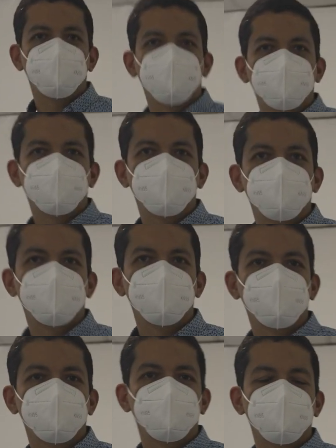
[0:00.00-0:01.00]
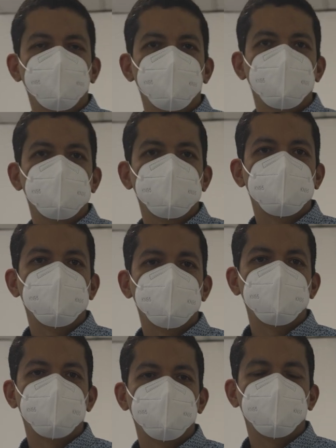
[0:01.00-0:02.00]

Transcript: locations, or are you taking them